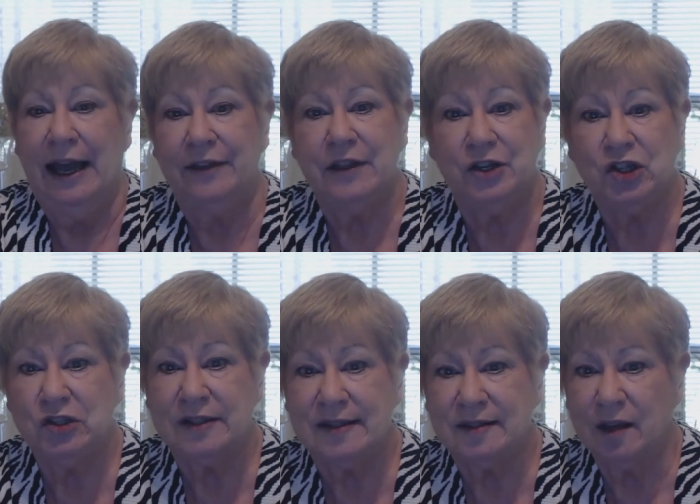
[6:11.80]
I think she
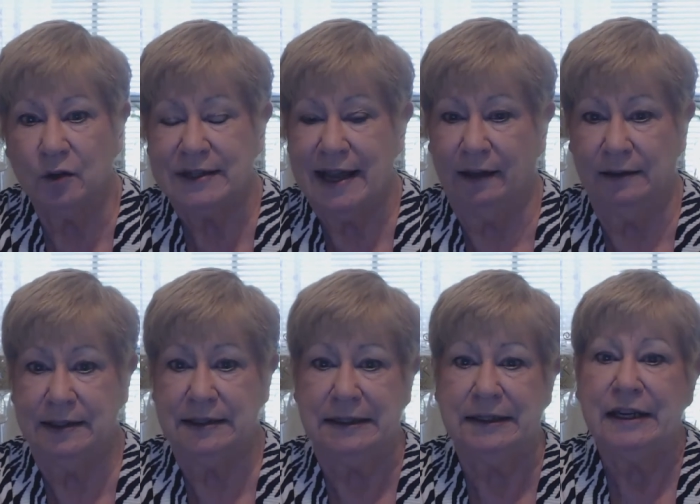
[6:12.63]
is so
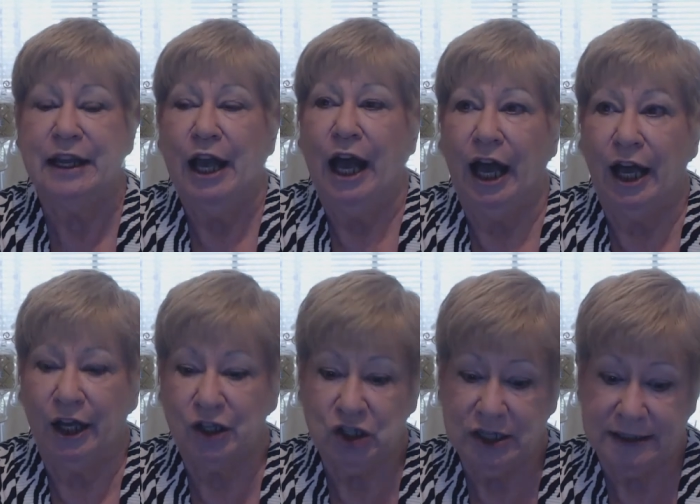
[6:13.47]
talented.
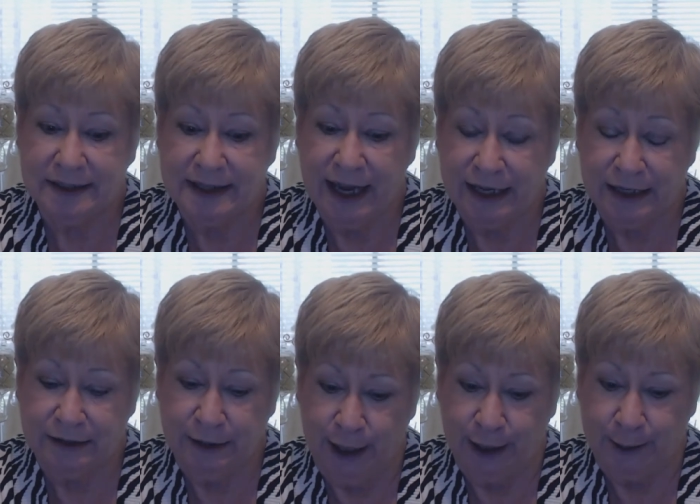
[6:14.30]
Uh, she has
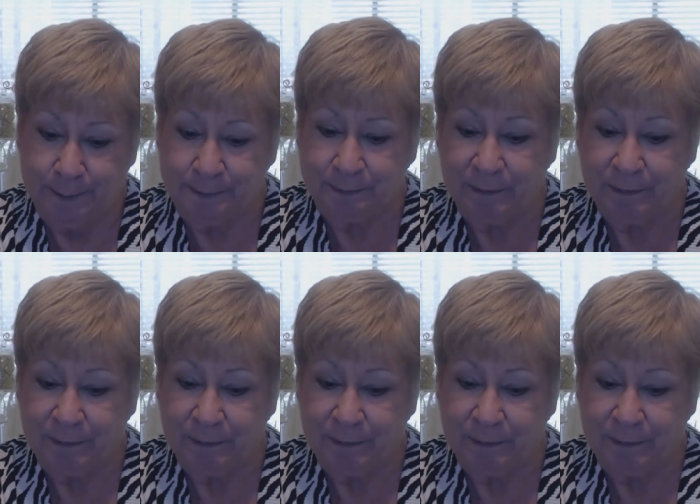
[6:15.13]
taken um,